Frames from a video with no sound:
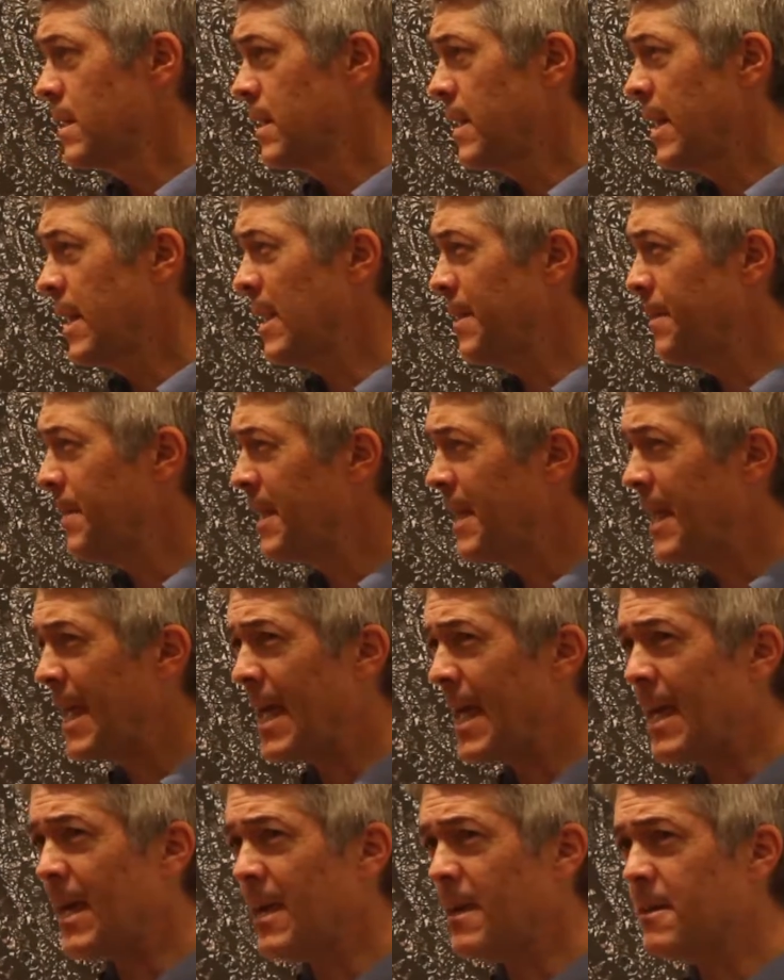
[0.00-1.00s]
And he
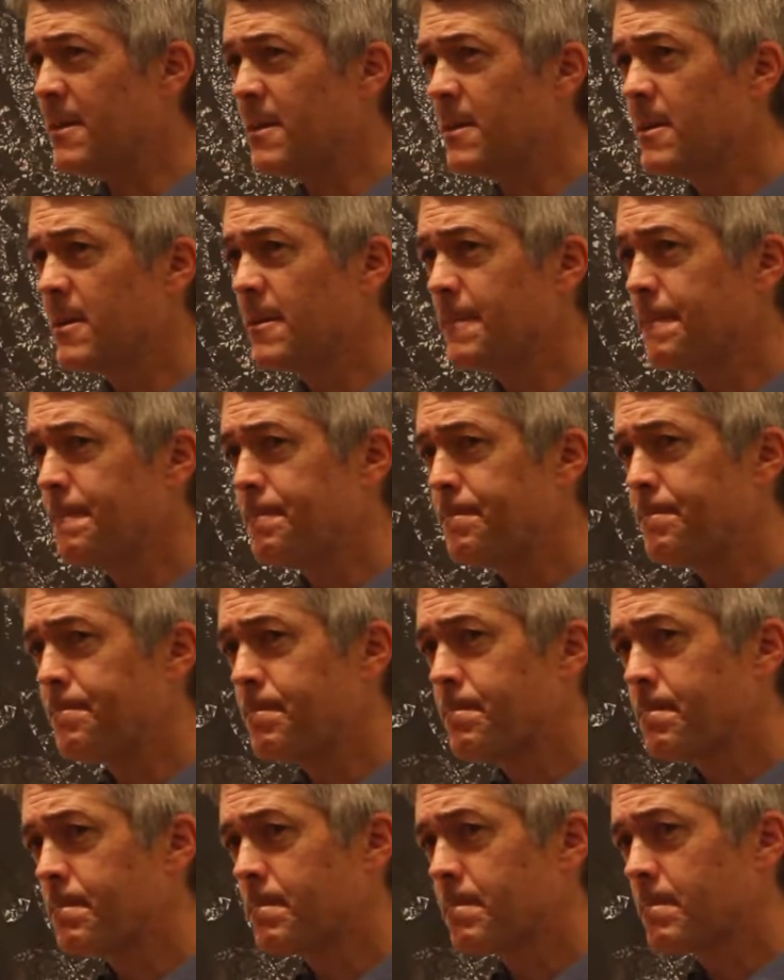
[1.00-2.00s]
began
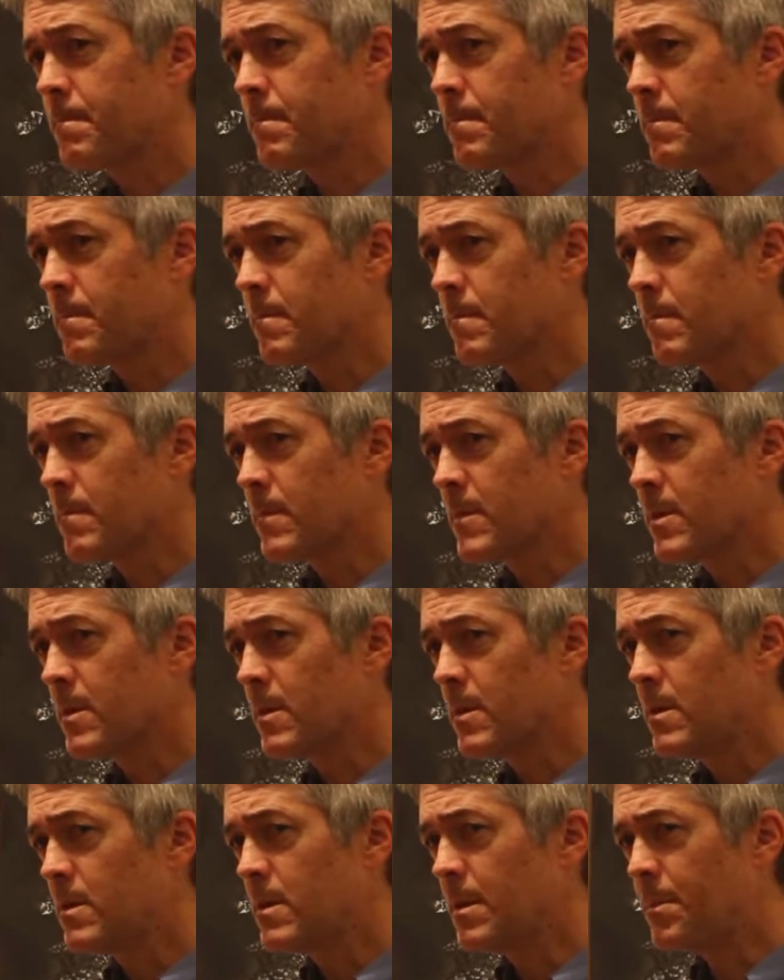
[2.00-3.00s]

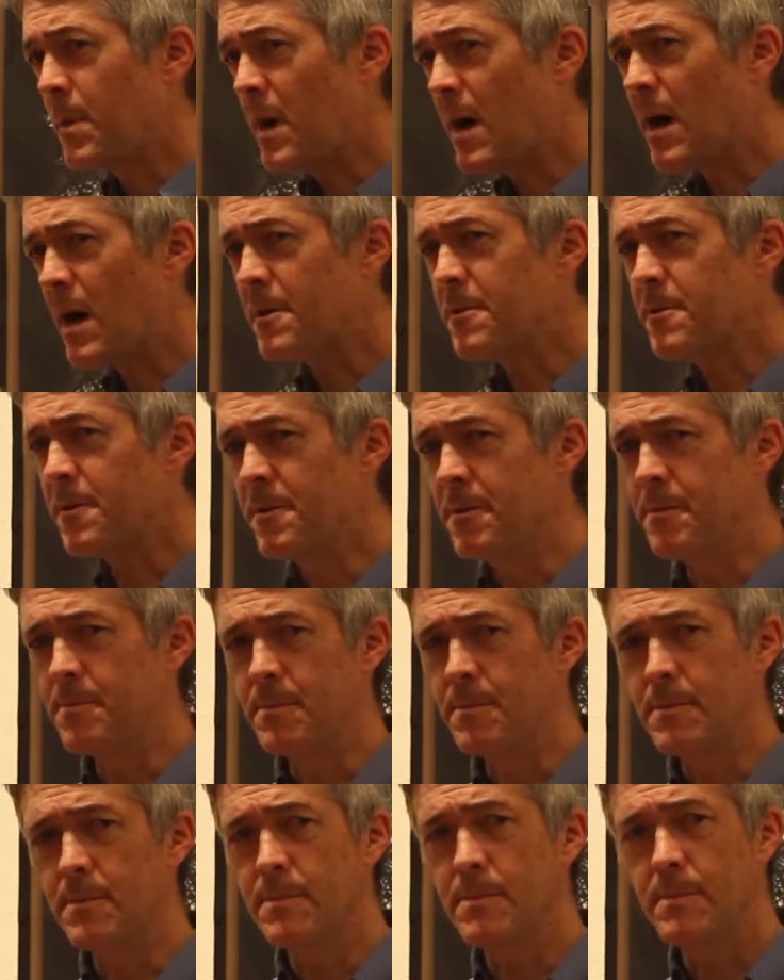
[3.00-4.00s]
to ponder them,
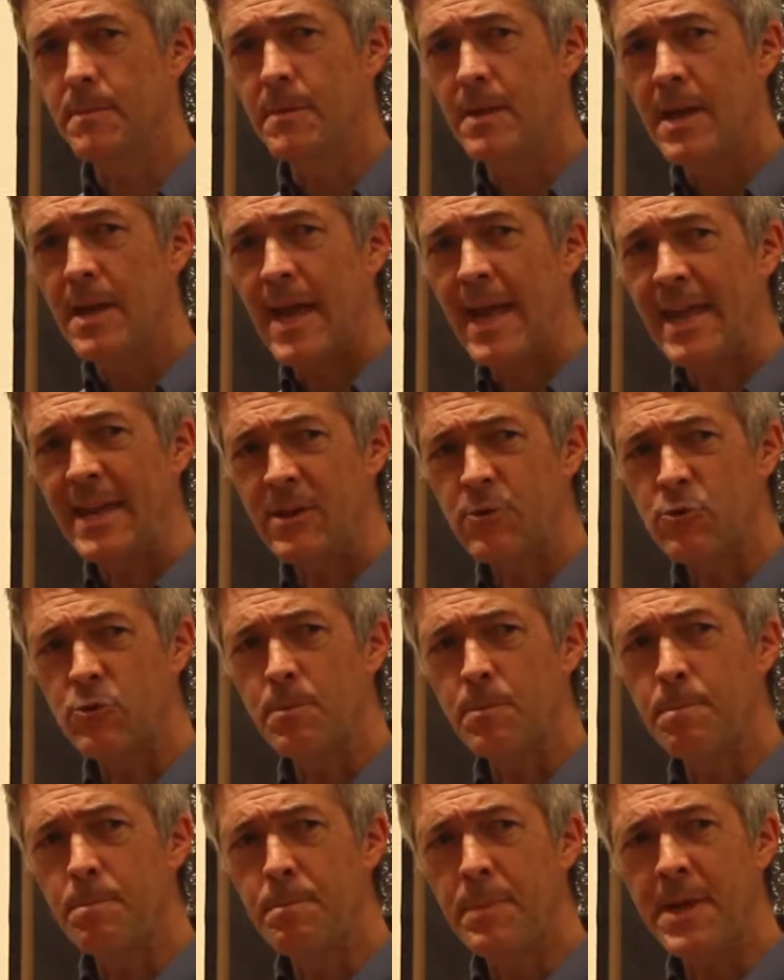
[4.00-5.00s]
and he grew
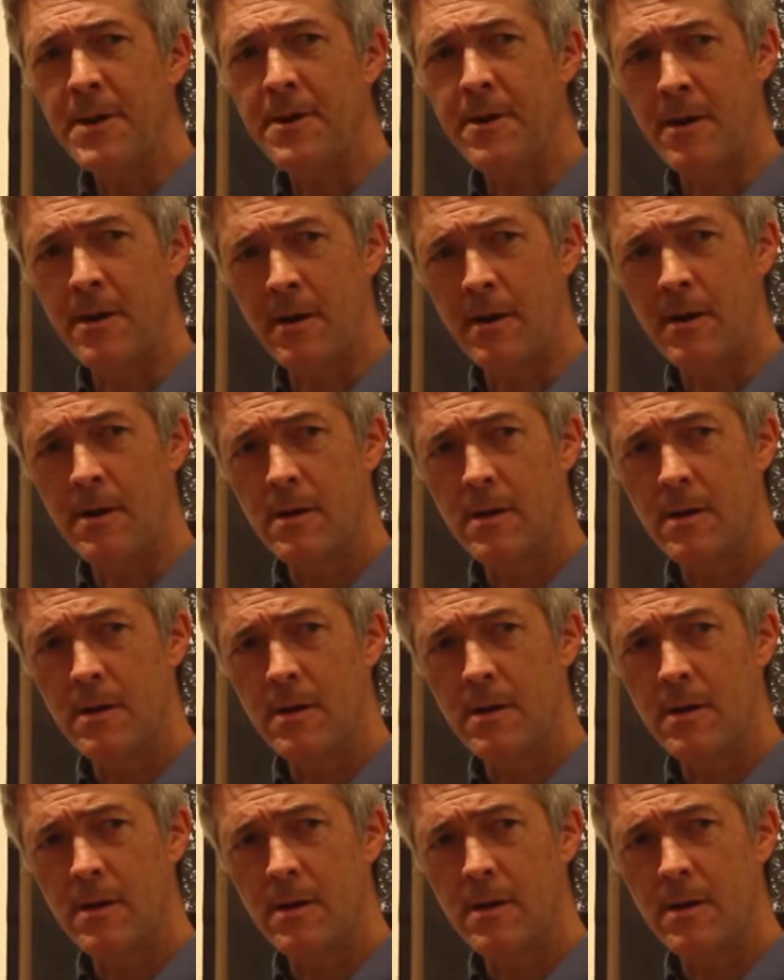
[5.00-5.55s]
bitter.